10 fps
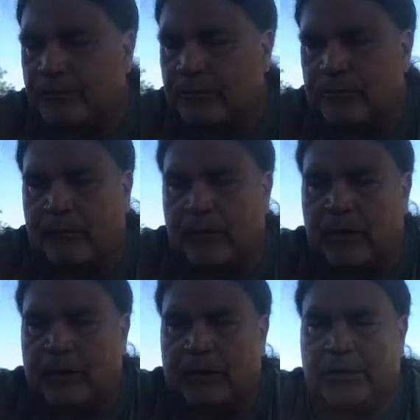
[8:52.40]

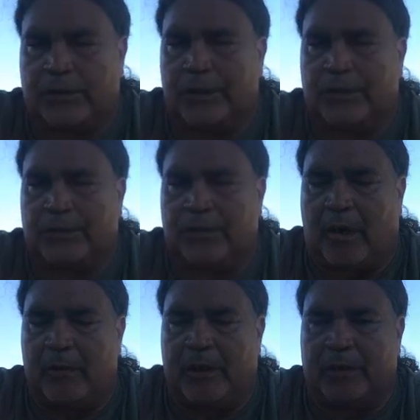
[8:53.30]

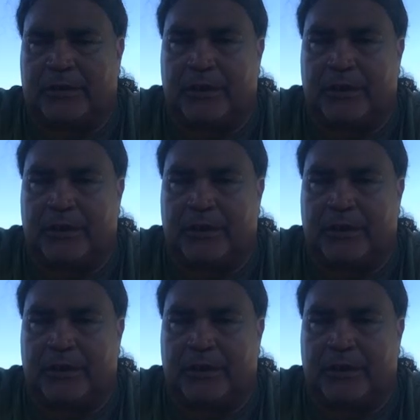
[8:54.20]
scissors,